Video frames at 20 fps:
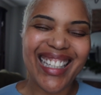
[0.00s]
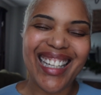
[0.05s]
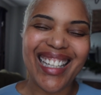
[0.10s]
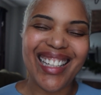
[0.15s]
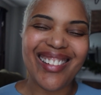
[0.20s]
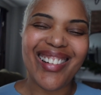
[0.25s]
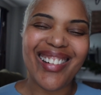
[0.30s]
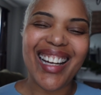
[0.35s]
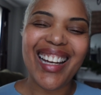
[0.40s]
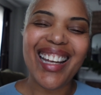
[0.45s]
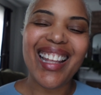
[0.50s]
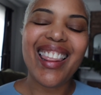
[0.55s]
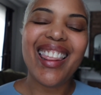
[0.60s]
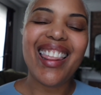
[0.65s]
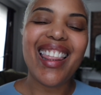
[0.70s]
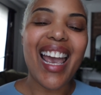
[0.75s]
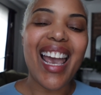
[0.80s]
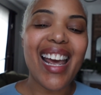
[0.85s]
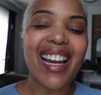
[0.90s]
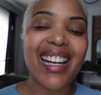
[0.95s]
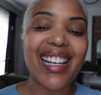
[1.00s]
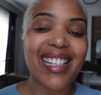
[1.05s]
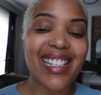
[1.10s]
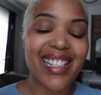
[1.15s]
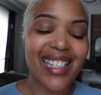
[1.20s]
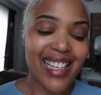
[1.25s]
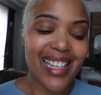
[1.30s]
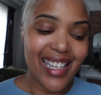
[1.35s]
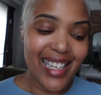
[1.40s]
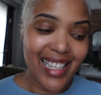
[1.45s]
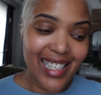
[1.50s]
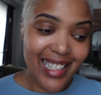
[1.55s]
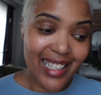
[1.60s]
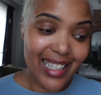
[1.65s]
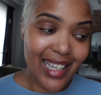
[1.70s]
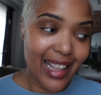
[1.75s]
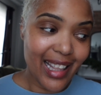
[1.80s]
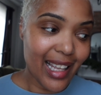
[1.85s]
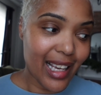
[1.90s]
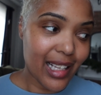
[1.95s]
Anyway, that is it.
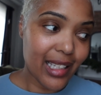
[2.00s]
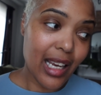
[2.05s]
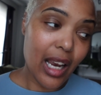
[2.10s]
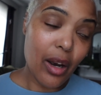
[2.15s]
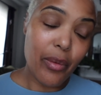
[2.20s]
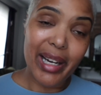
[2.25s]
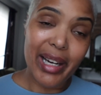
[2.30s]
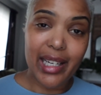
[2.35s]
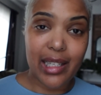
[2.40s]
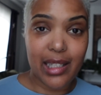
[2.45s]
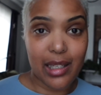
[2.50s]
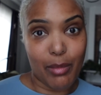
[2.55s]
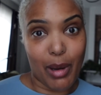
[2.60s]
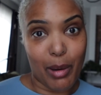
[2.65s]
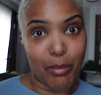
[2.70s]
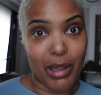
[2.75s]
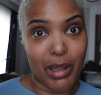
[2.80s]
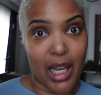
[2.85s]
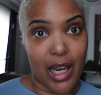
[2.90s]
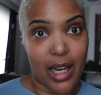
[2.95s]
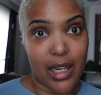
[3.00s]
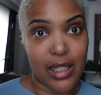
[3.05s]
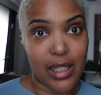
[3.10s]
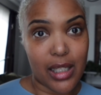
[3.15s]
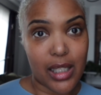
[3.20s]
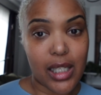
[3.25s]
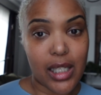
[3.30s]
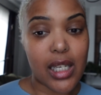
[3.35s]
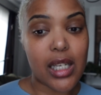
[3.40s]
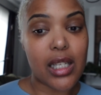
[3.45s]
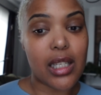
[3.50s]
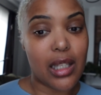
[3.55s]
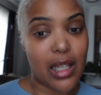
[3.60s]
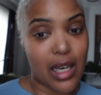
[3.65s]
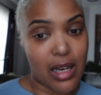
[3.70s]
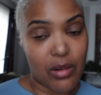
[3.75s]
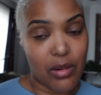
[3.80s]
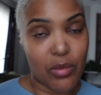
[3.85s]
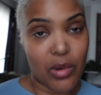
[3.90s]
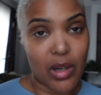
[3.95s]
That's how I get to my blonde. It's a
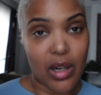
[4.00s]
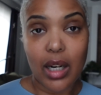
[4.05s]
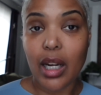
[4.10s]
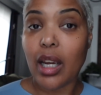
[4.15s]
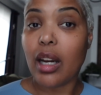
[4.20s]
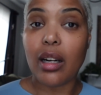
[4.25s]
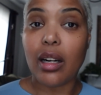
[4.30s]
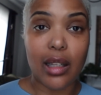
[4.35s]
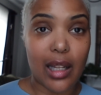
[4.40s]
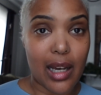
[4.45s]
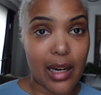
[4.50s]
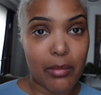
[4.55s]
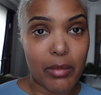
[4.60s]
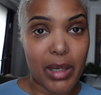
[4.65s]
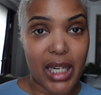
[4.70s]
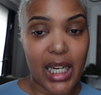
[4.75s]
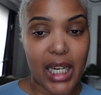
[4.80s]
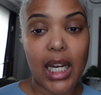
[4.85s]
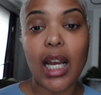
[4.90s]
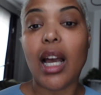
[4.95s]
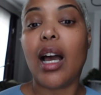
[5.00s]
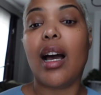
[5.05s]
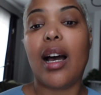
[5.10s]
lot of work and a lot of money.